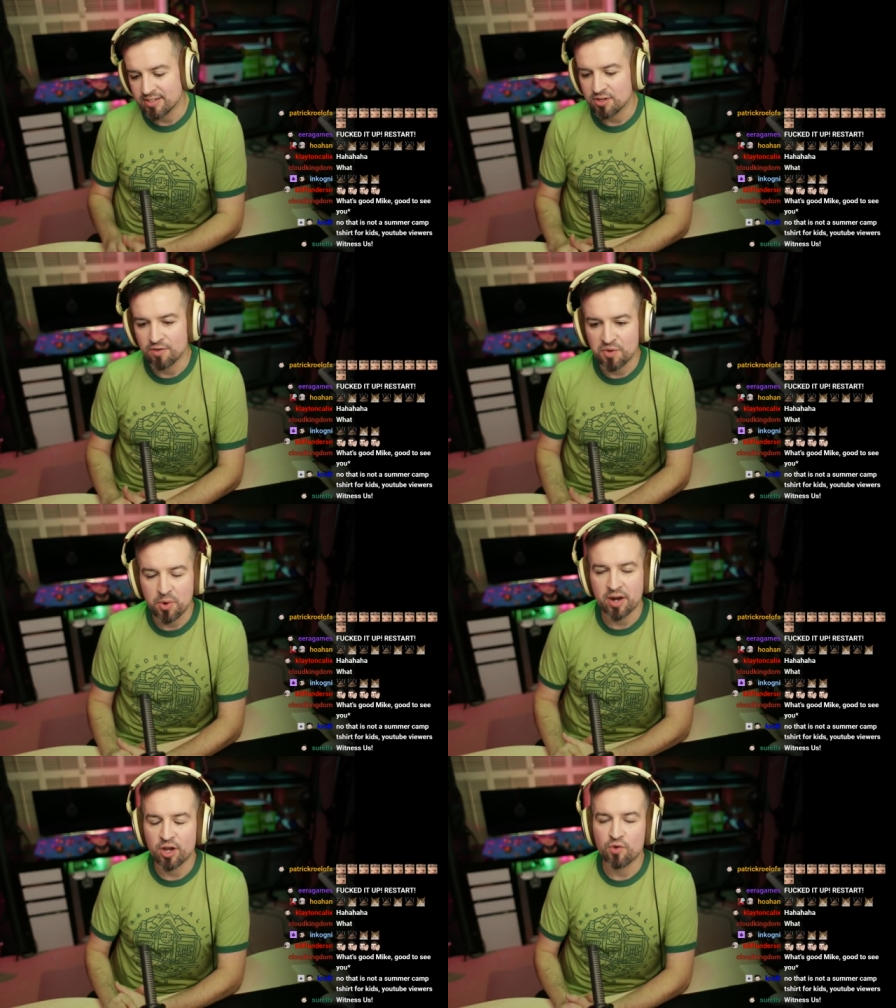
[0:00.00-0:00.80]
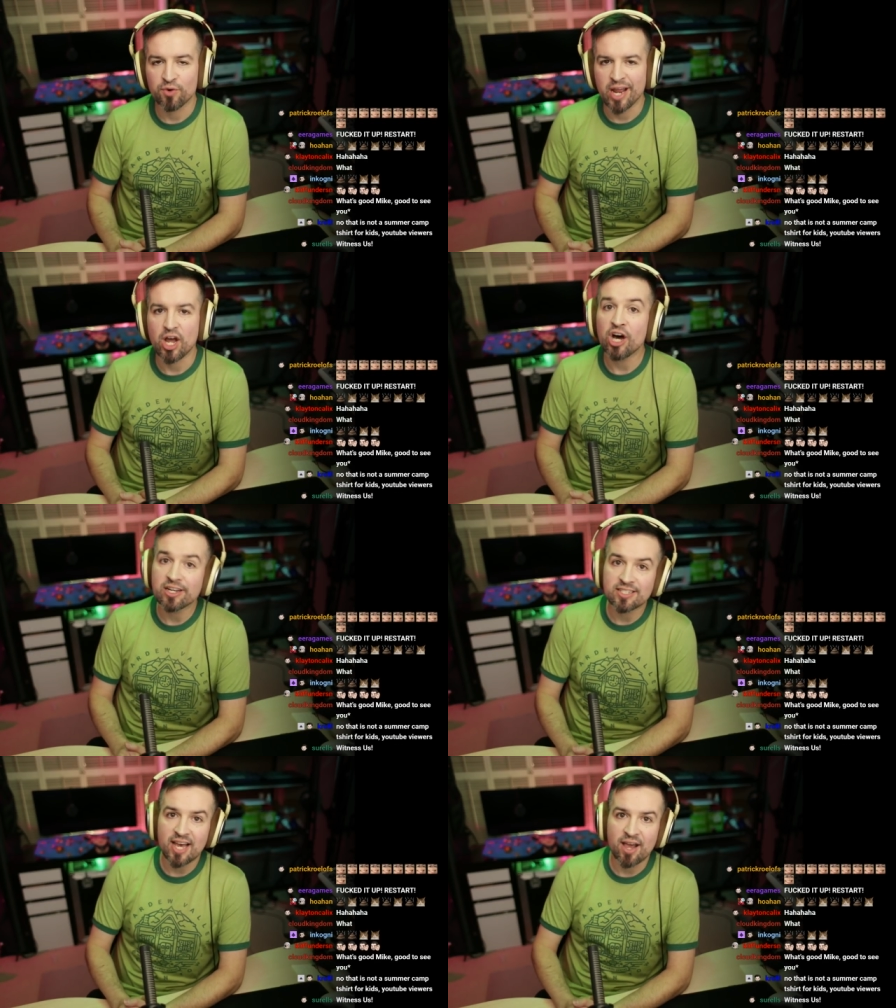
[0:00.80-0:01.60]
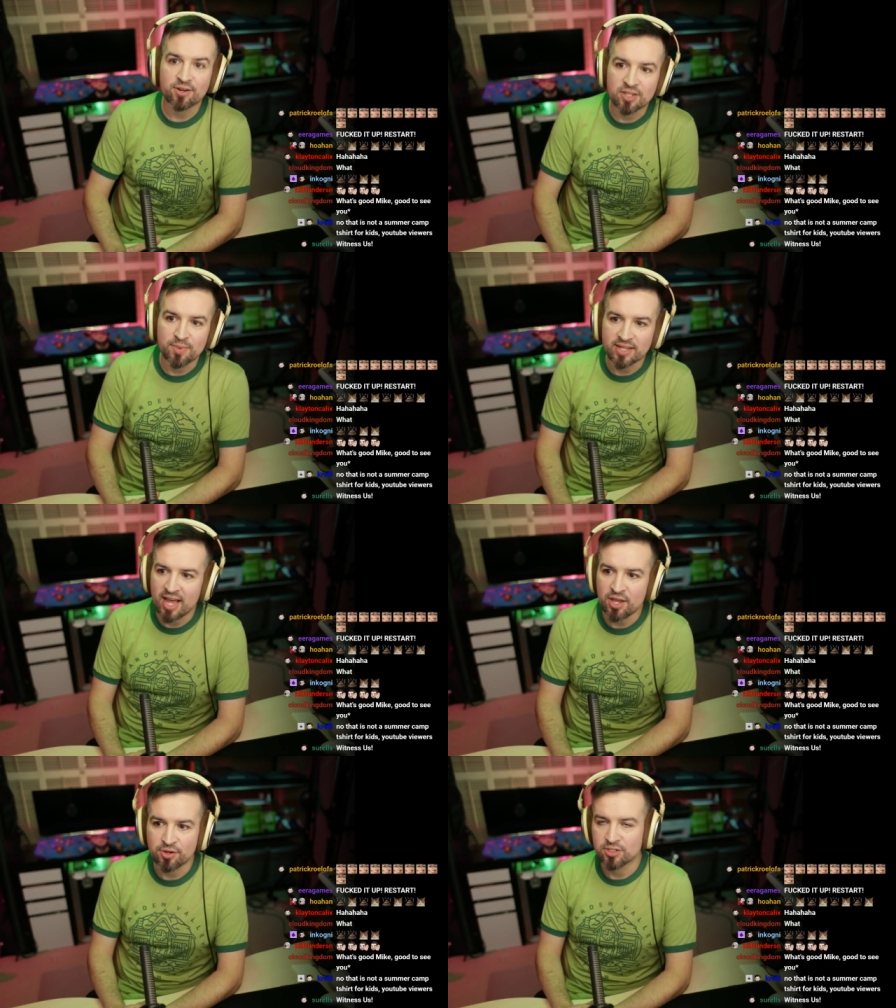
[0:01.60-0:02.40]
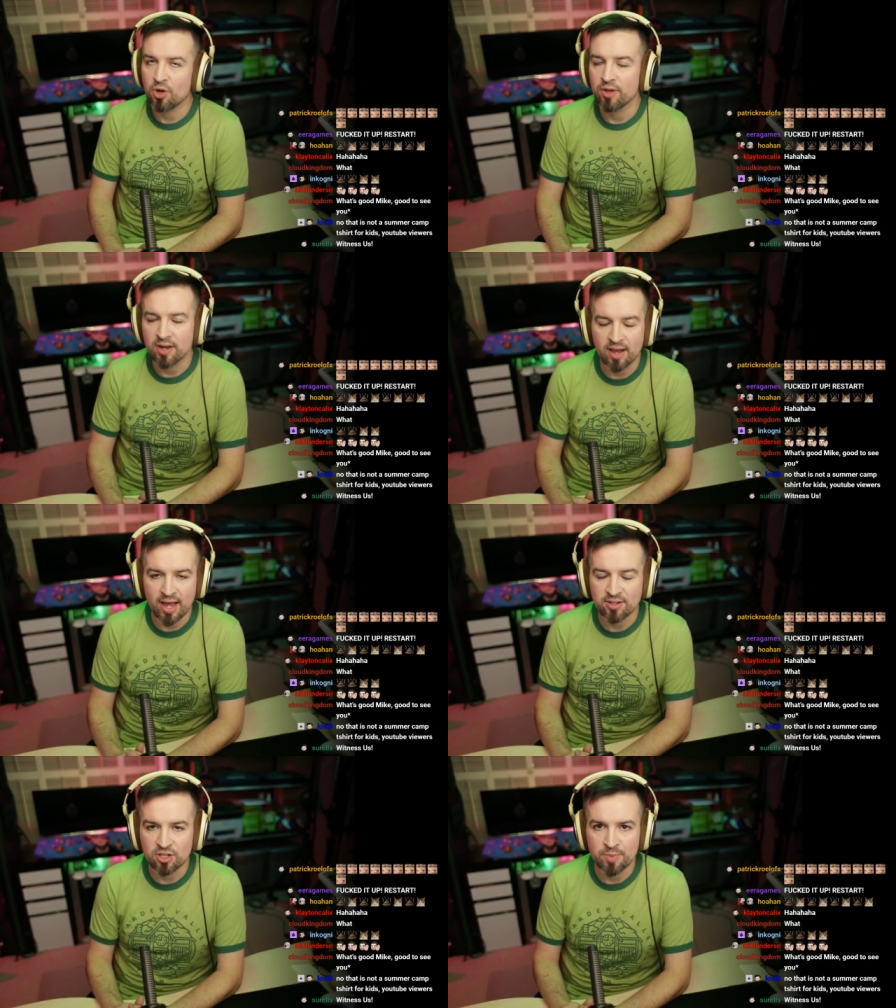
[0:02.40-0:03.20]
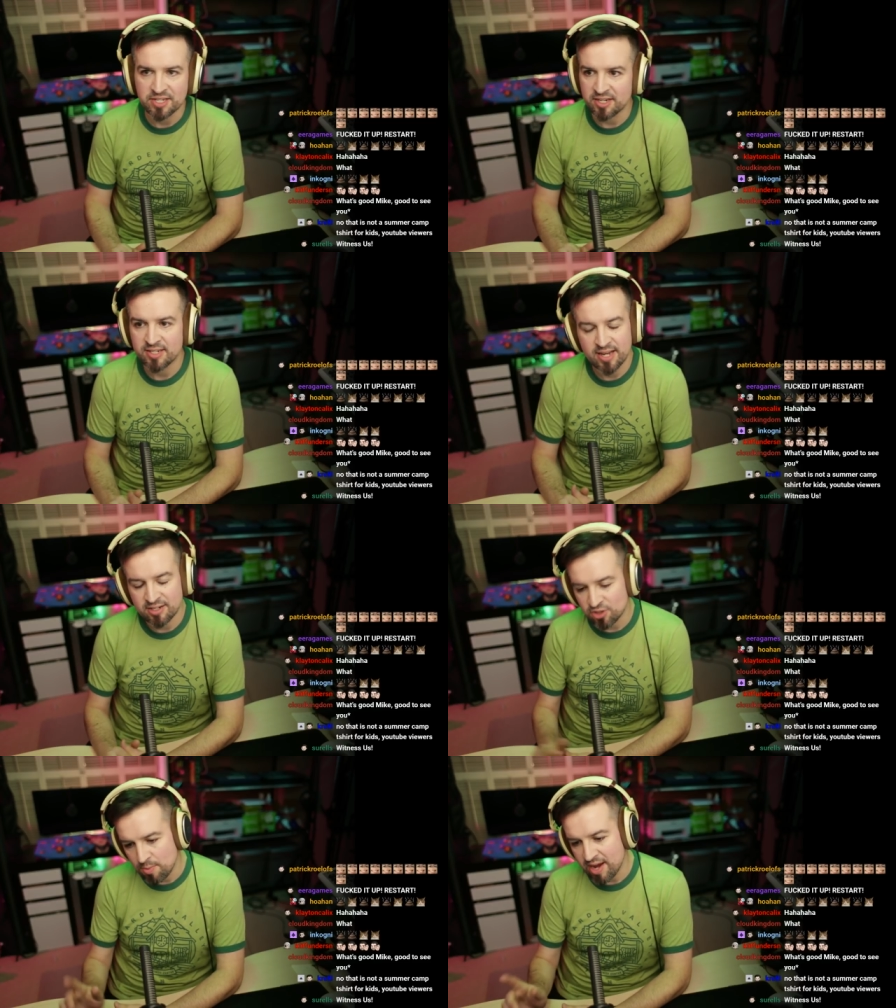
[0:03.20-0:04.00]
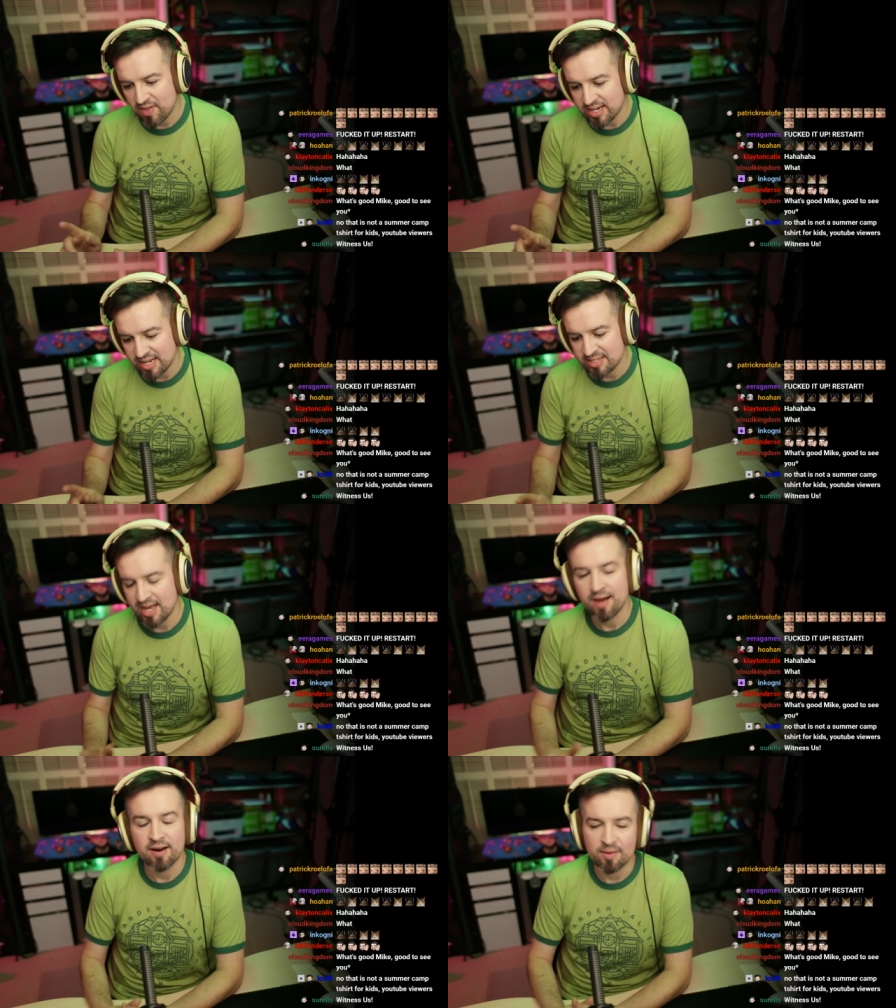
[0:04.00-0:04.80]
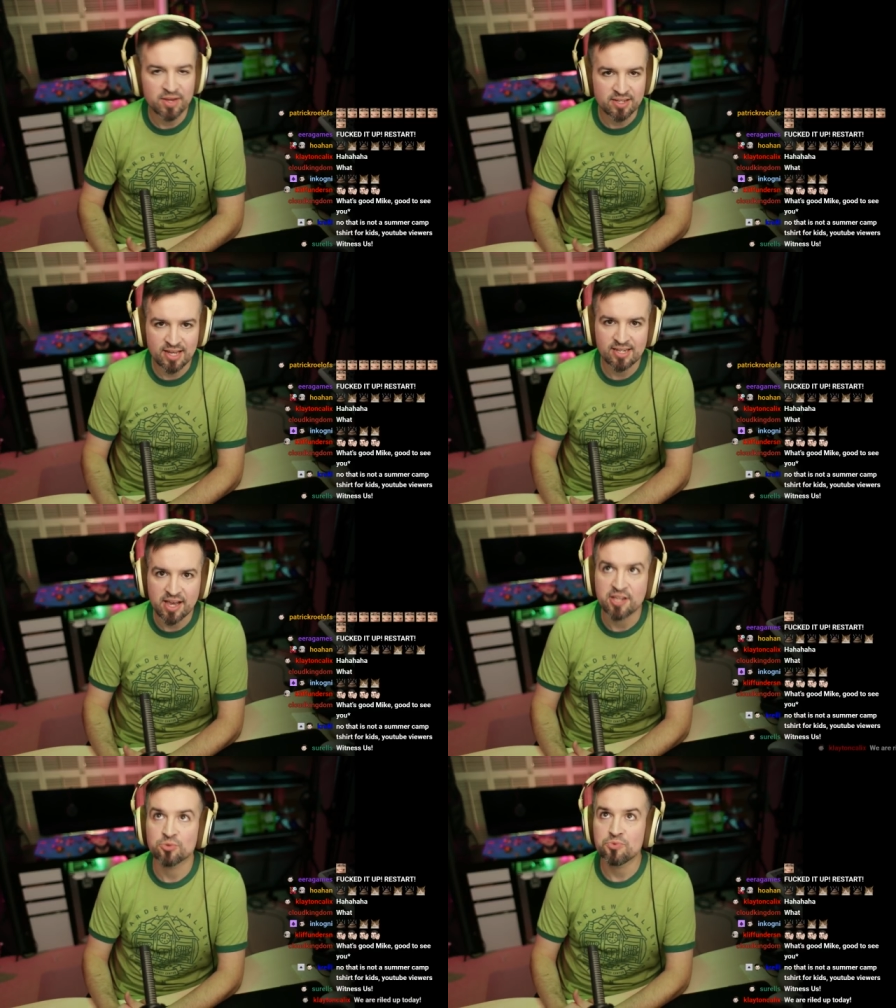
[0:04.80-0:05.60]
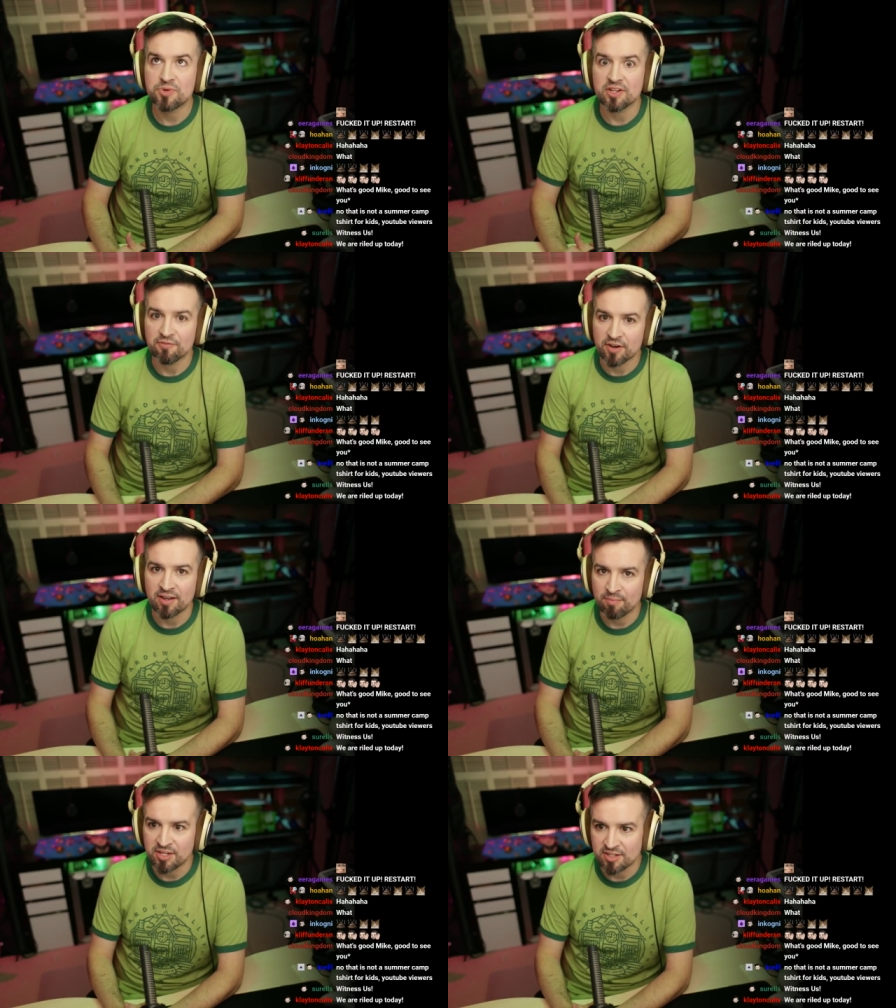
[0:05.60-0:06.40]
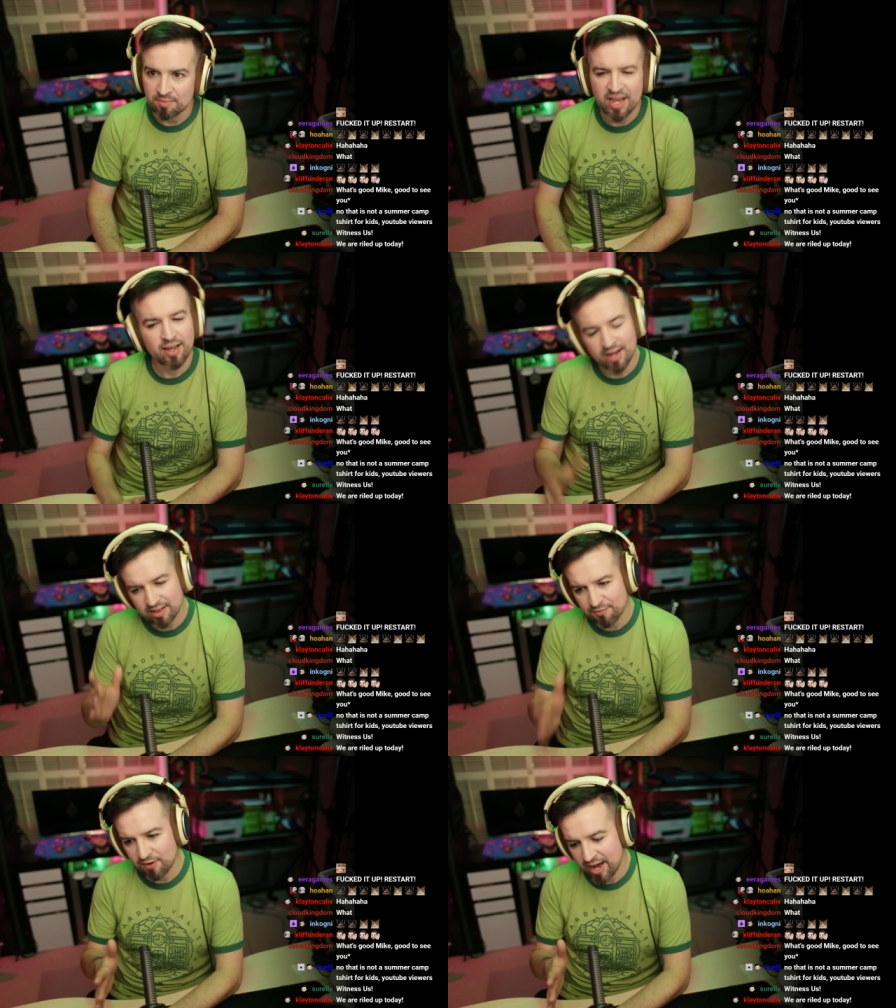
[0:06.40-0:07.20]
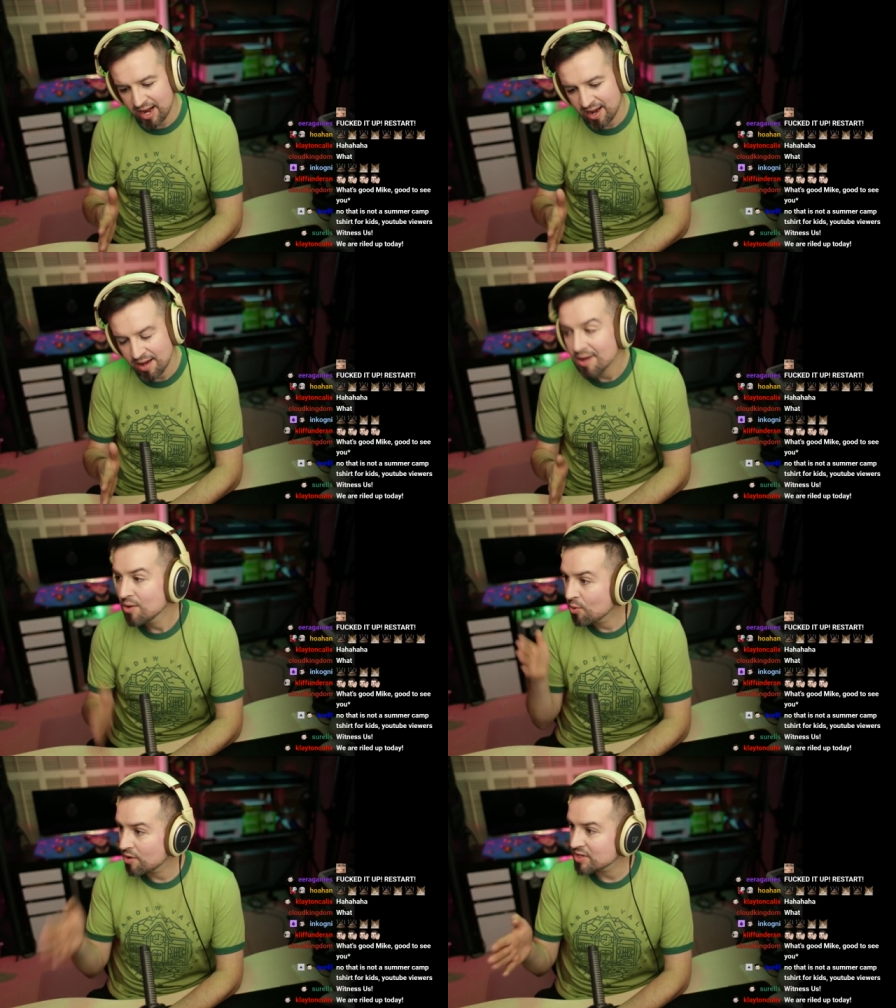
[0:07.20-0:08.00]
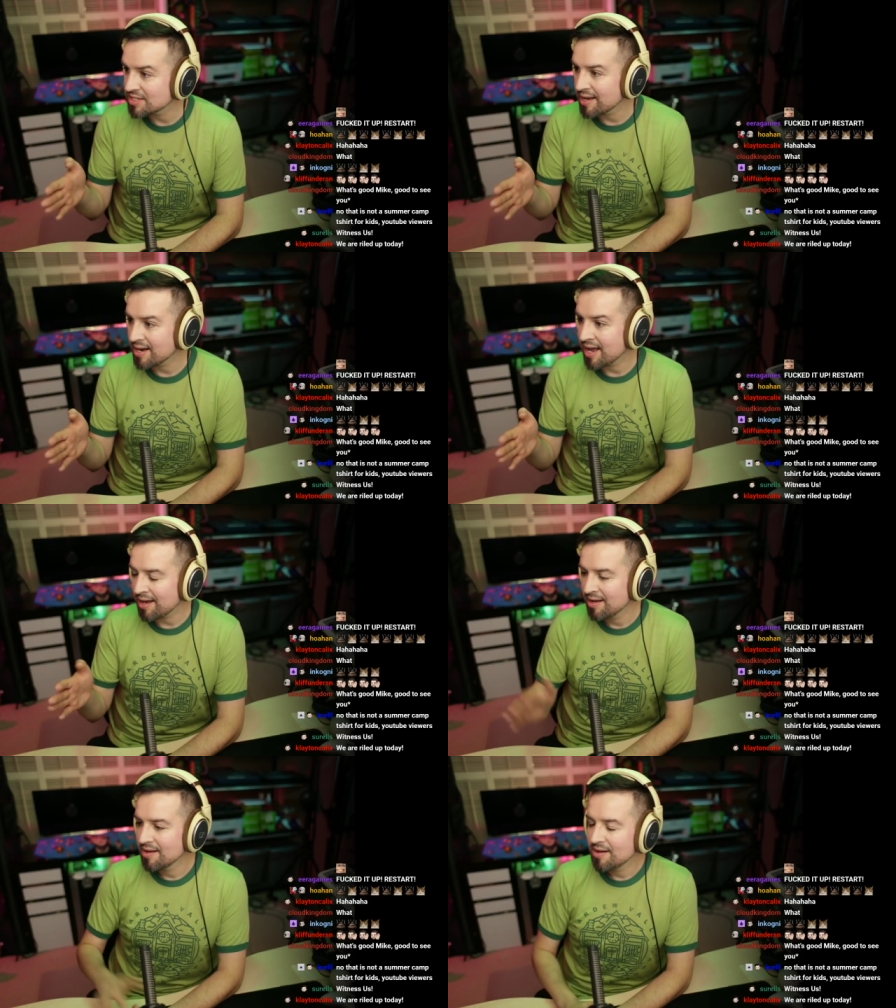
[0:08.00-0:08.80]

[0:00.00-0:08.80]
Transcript: So if you want to go for like a day or something like that, you could totally knock out so much in a day. Just don't make that day Saturday, because that day is really fucking busy. Make it like the Friday or the Sunday.